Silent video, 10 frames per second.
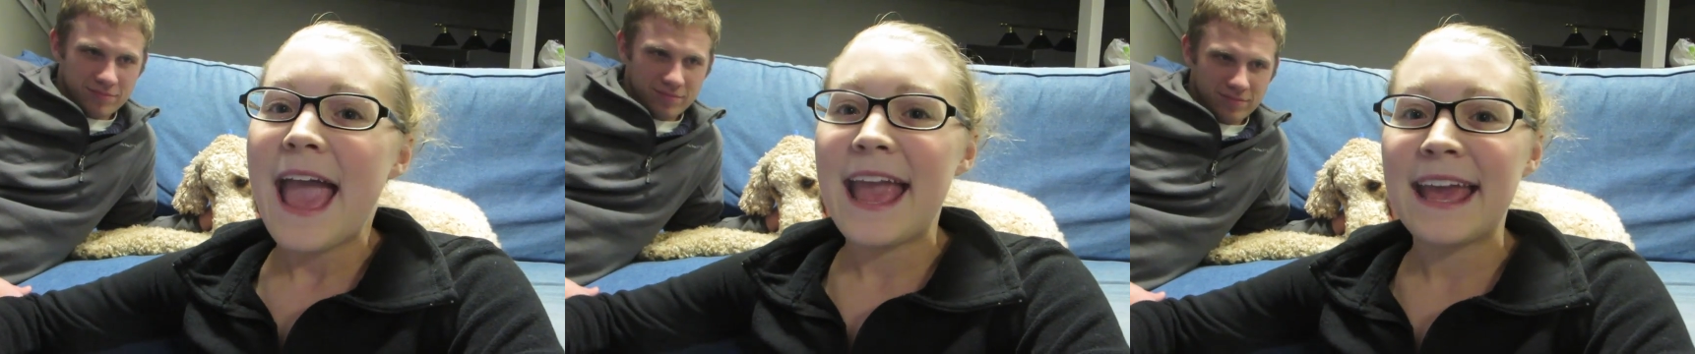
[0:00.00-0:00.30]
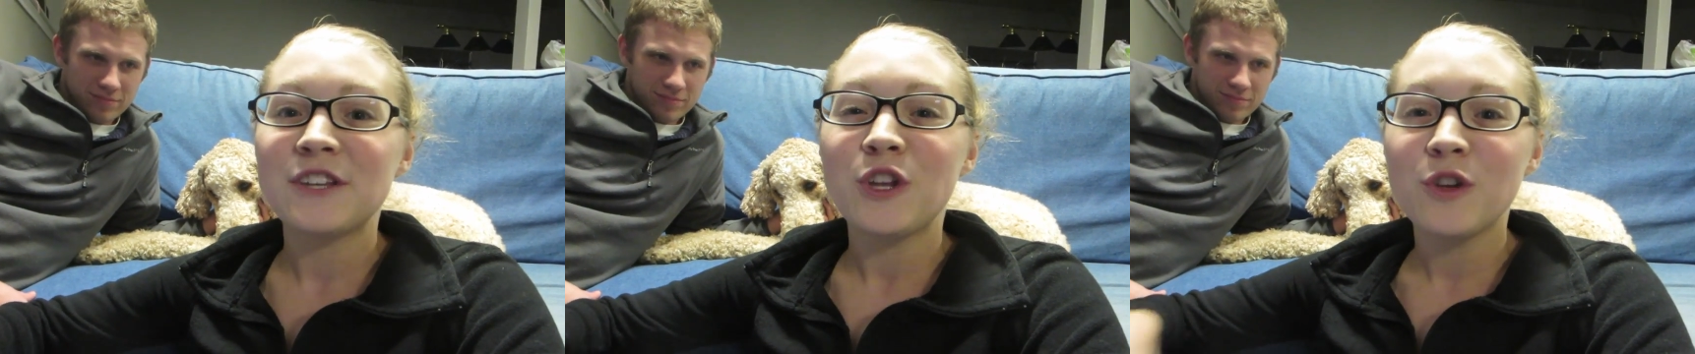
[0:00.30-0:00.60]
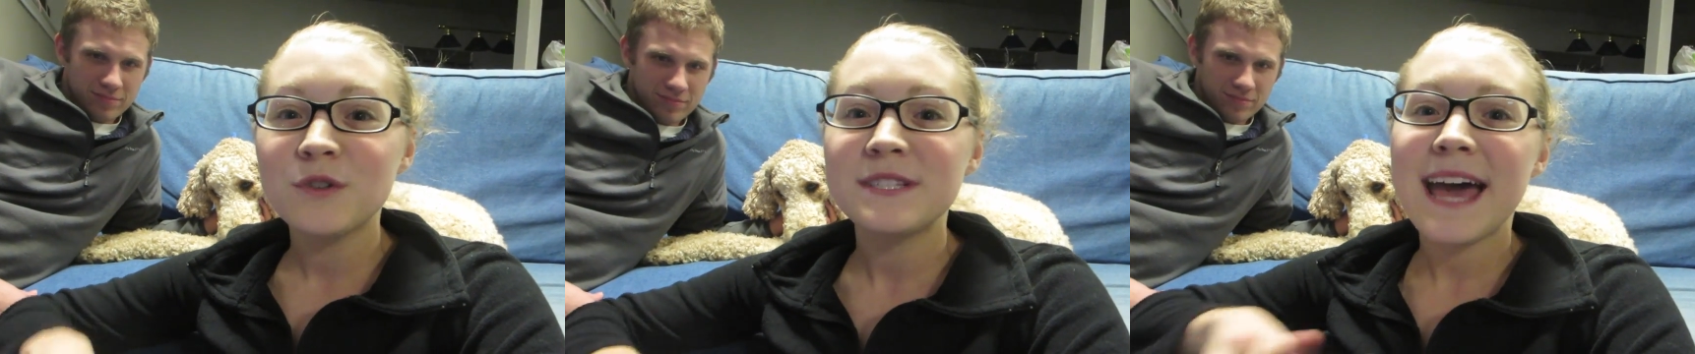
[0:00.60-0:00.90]
Speaker 1: and
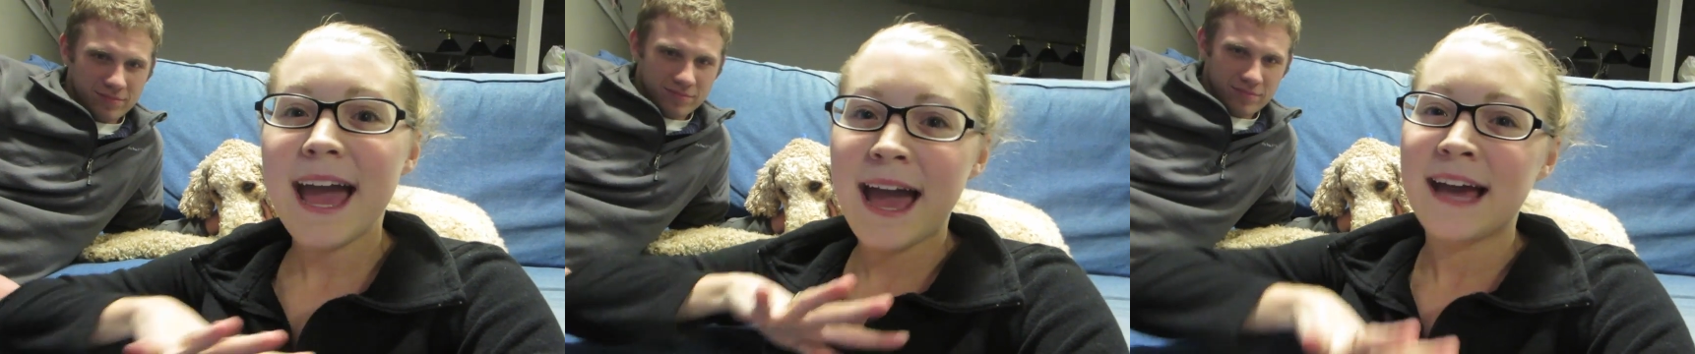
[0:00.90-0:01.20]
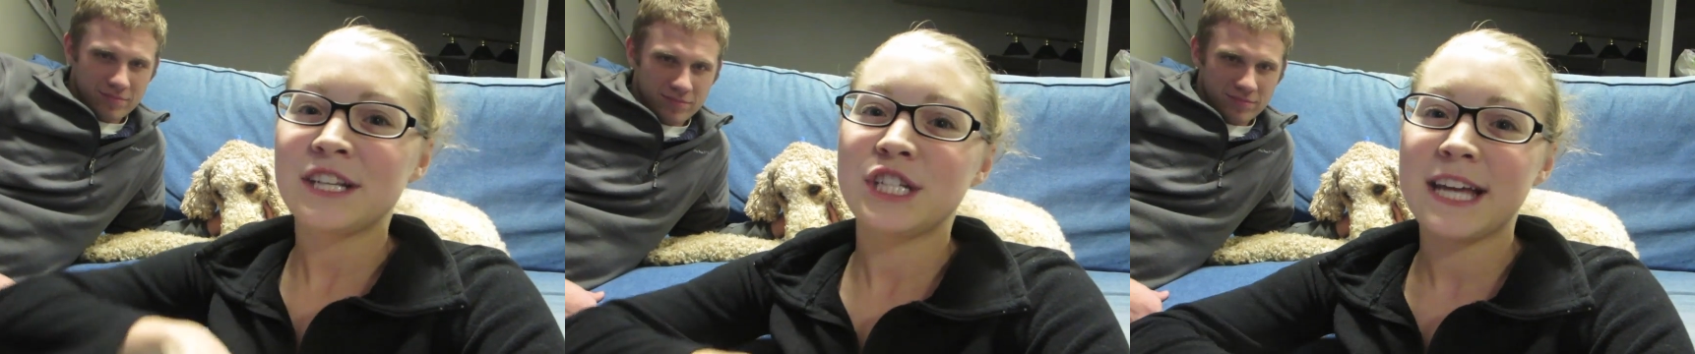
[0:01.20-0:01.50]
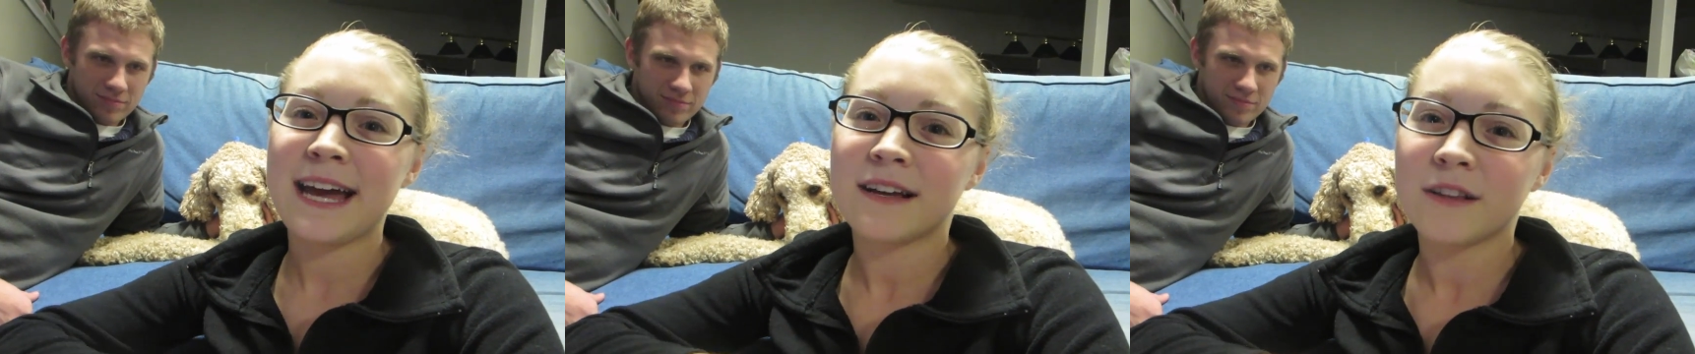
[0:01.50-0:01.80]
use the
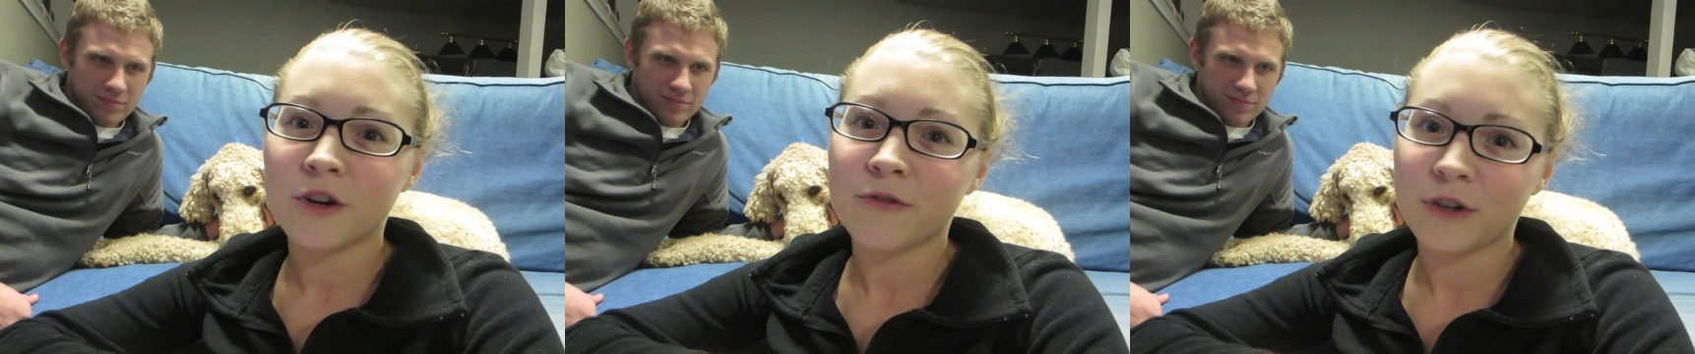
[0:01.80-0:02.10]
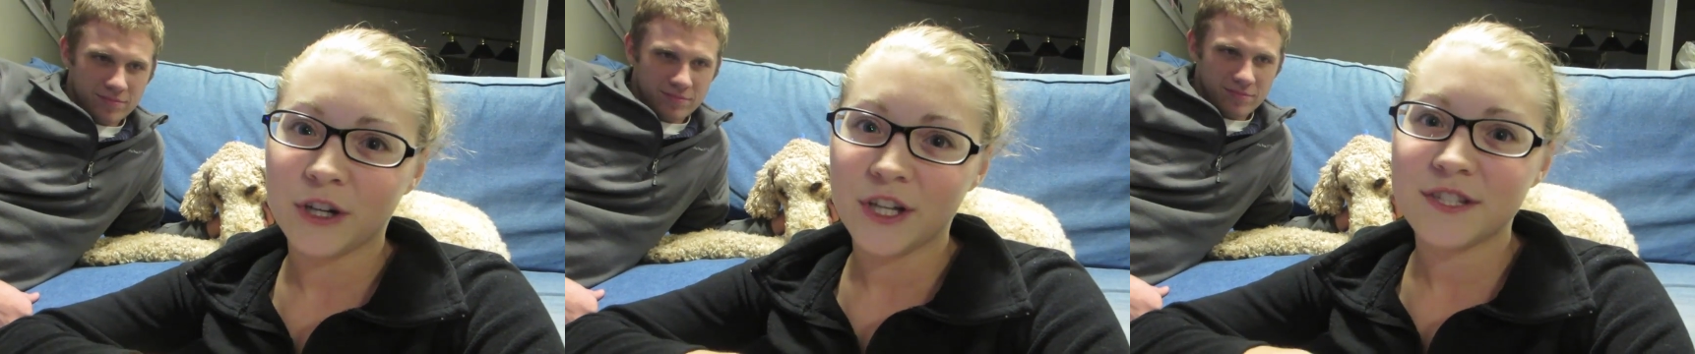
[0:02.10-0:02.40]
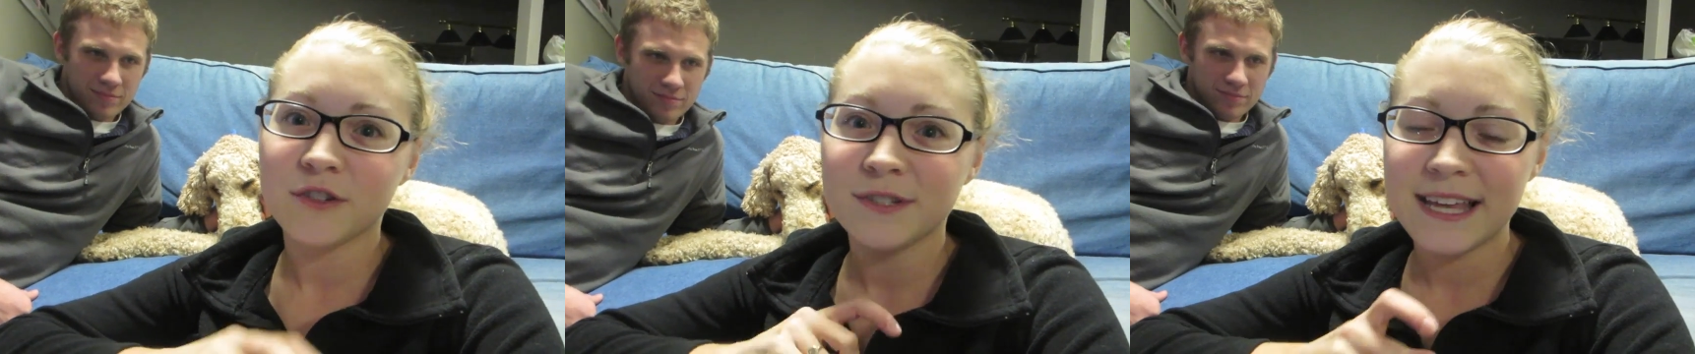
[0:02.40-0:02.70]
hashtag Glow for
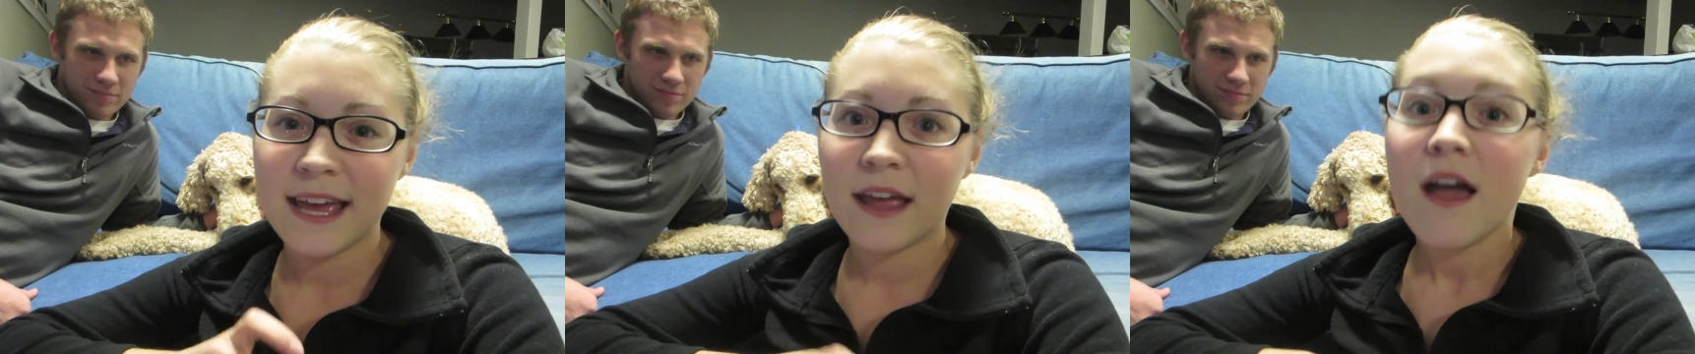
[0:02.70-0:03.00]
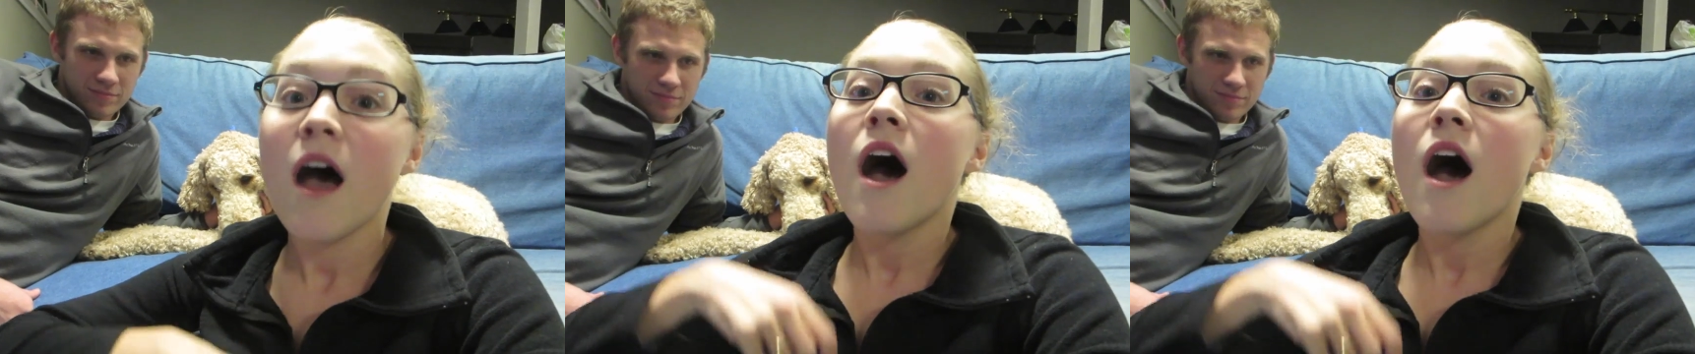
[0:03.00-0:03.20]
Good. So say,